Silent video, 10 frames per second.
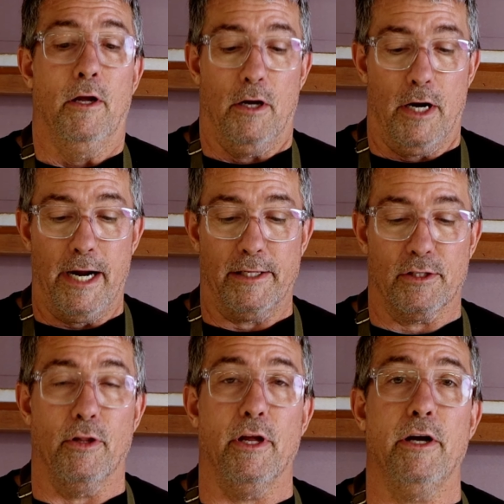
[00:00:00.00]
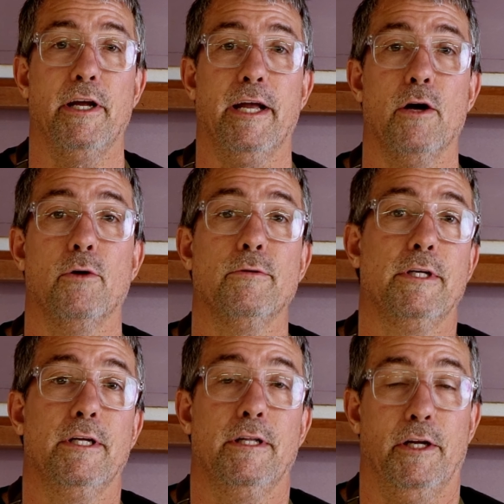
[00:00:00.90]
All right, so there you go.
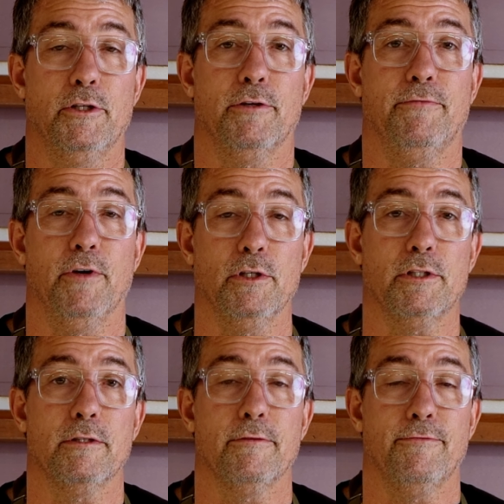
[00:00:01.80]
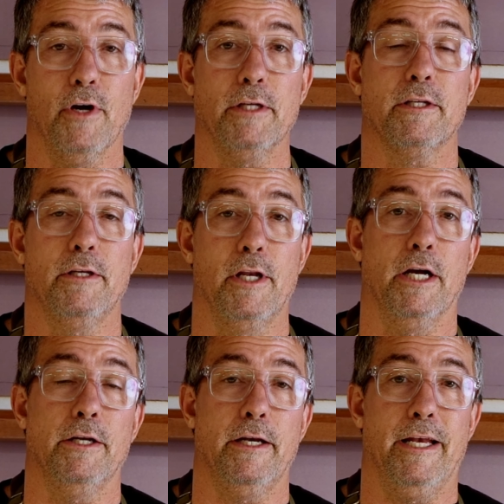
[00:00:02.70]
There's your first front done.